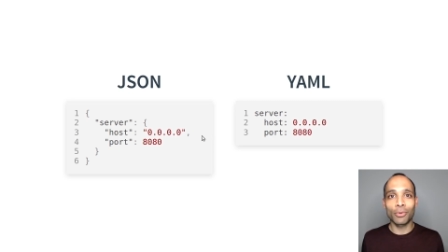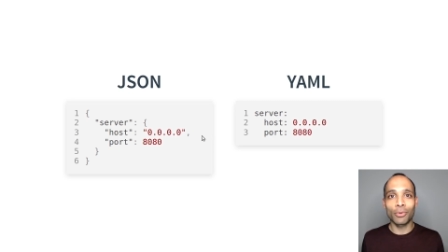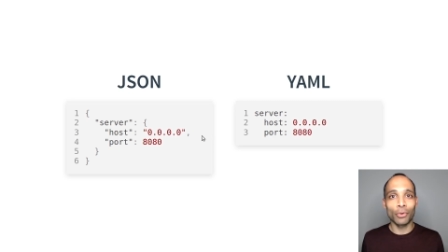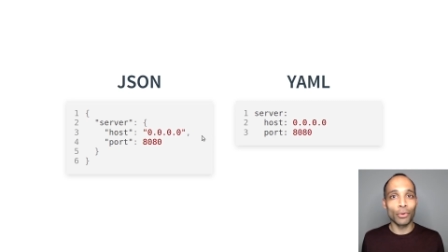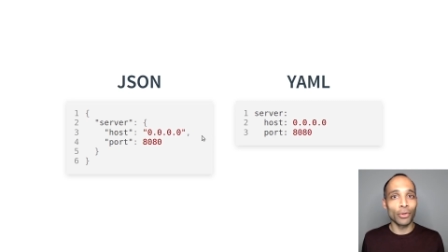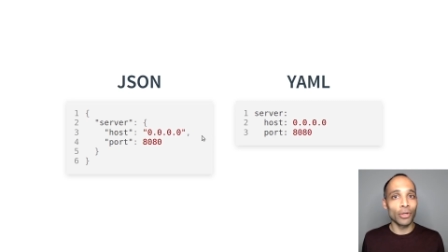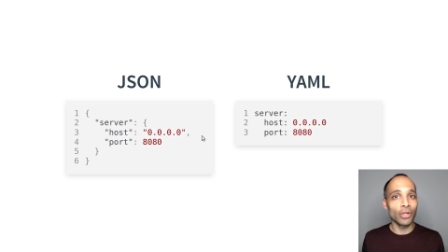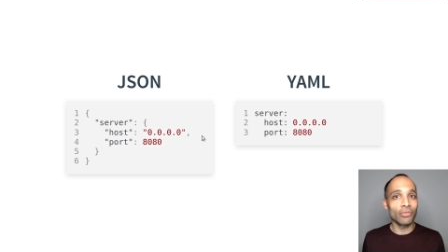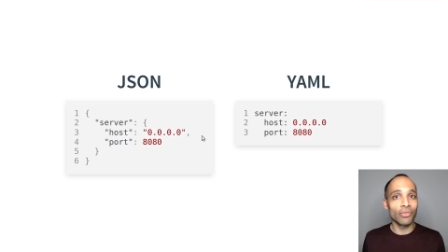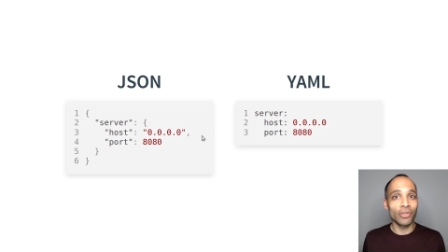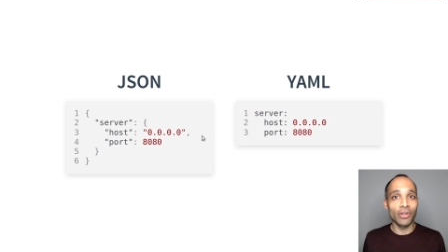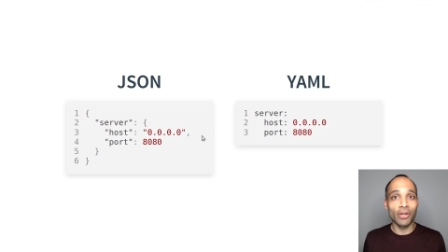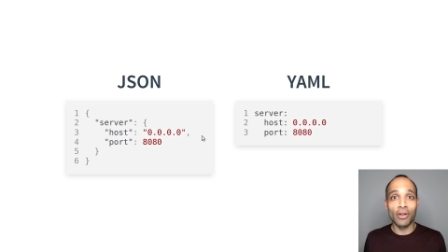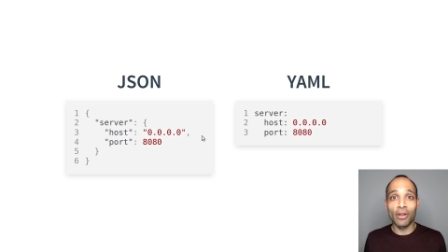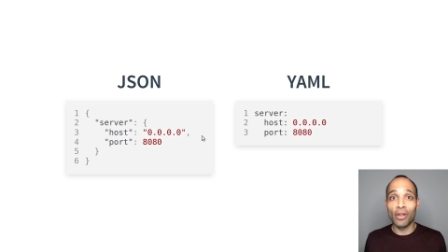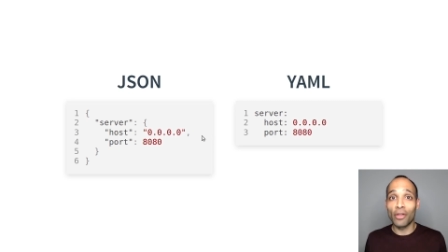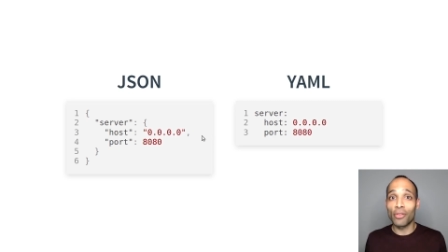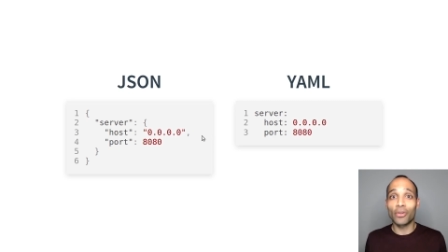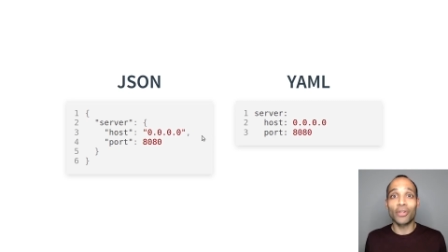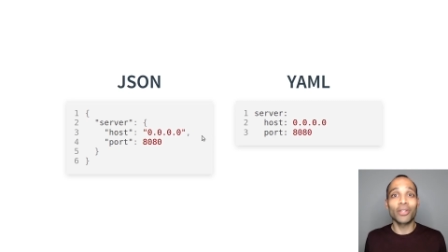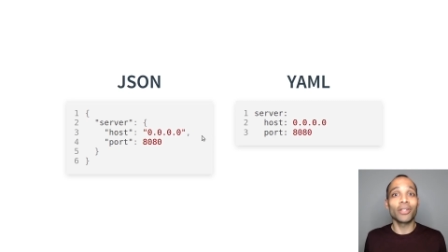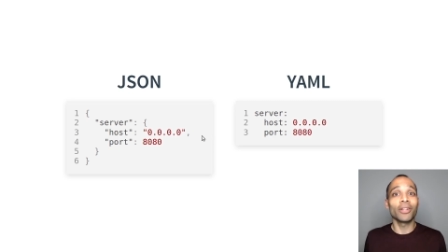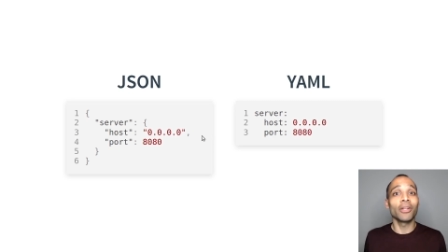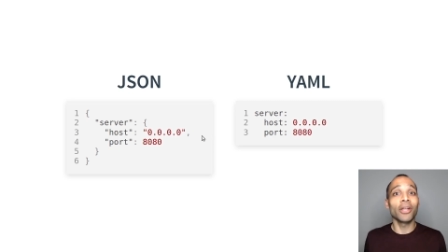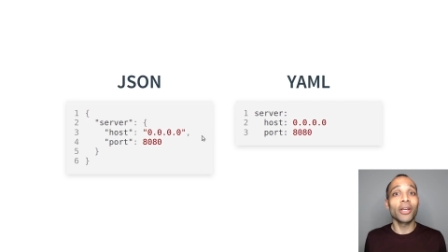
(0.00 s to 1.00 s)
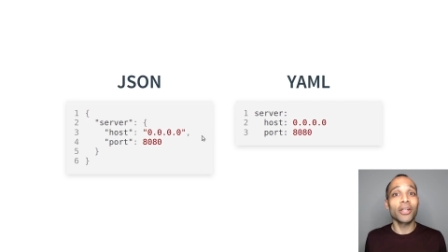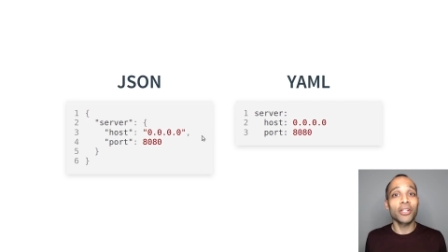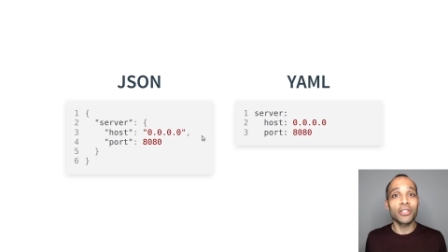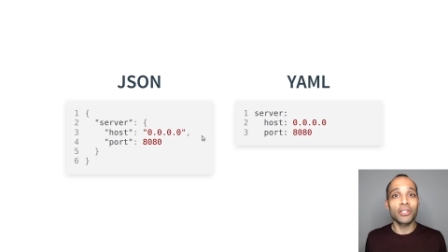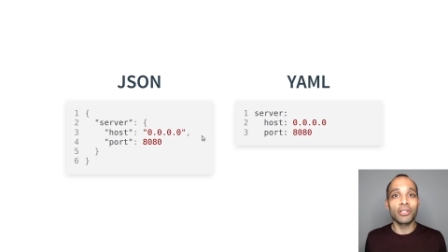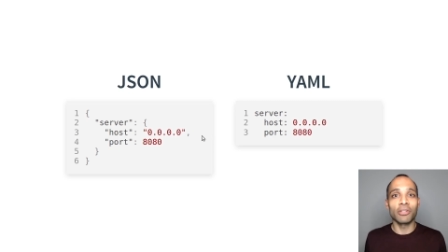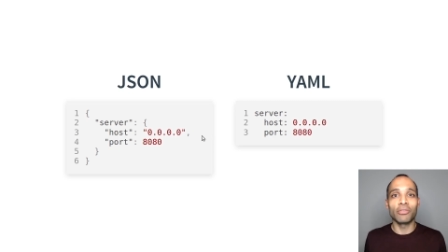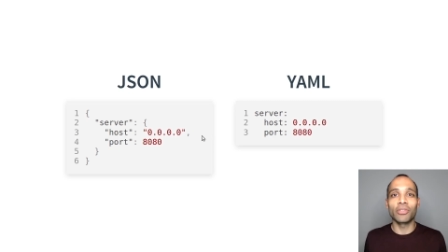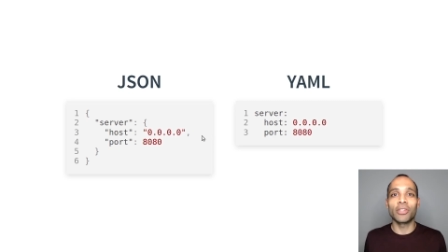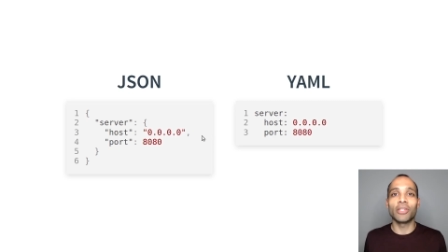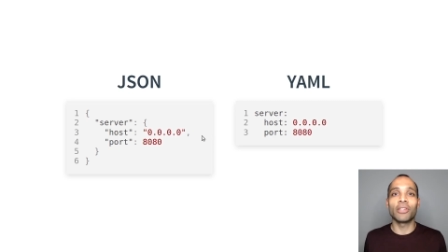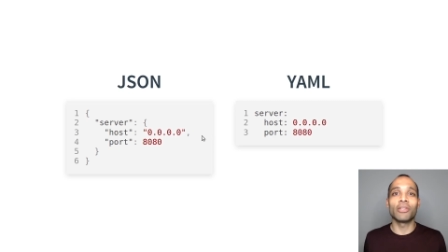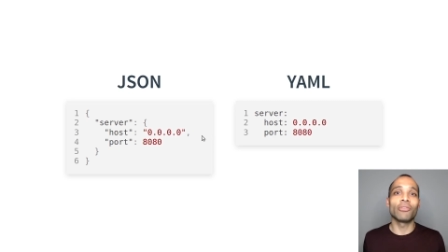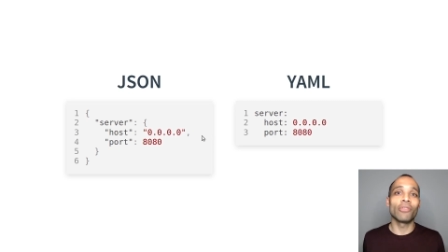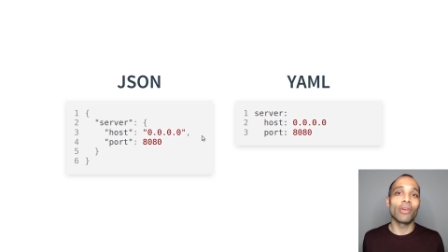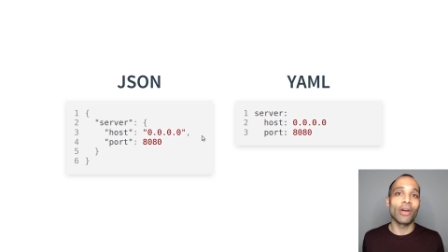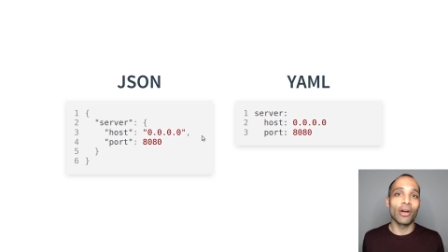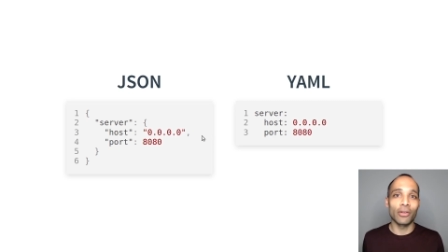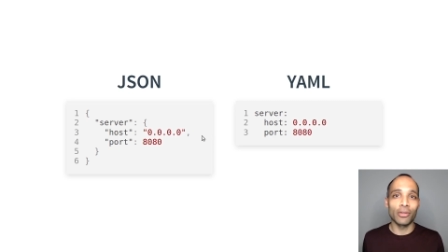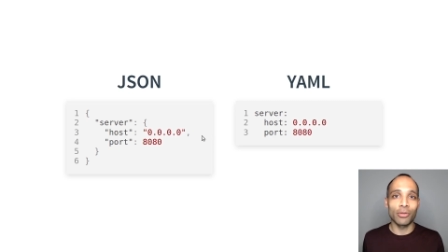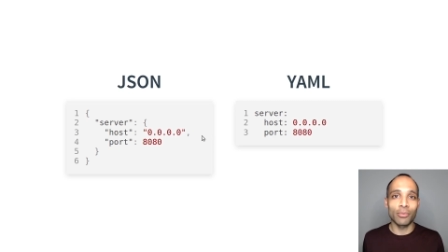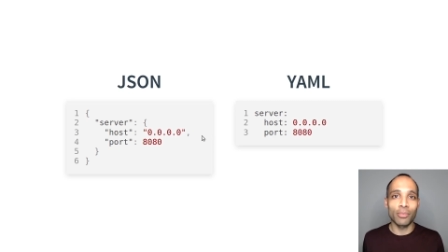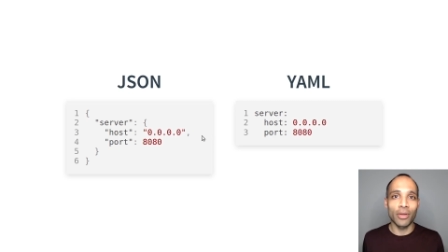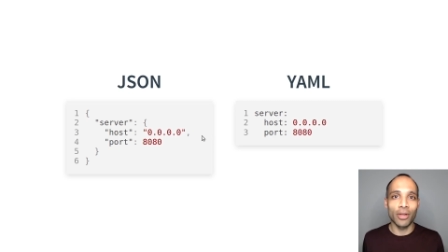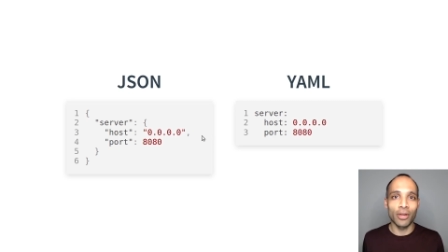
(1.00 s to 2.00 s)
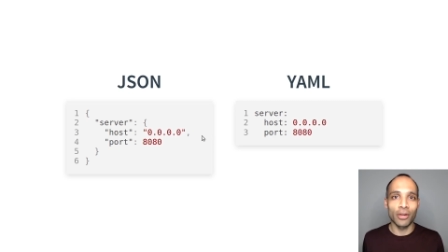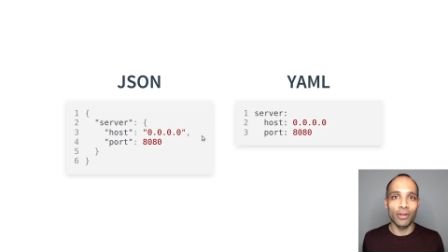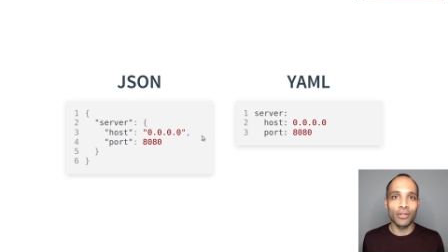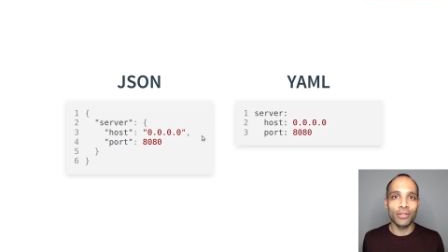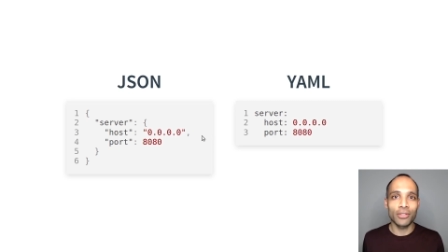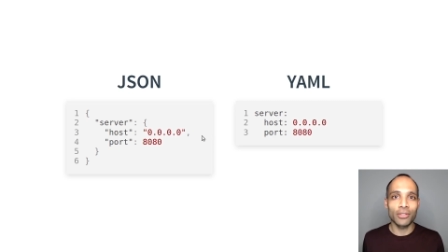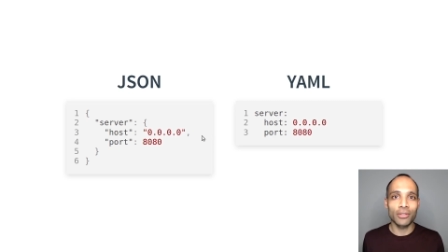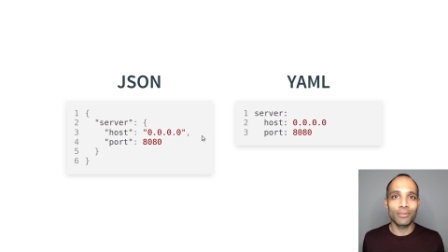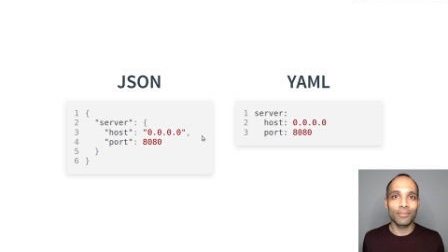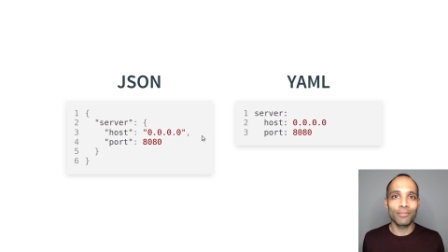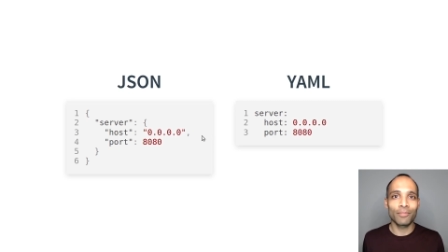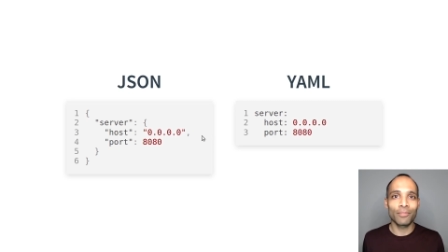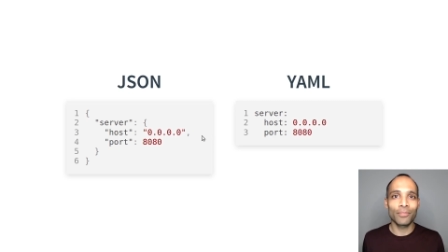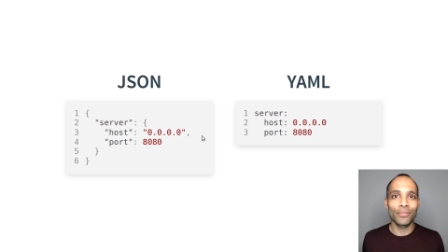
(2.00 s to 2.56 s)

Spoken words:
or even another collection of key value pairs.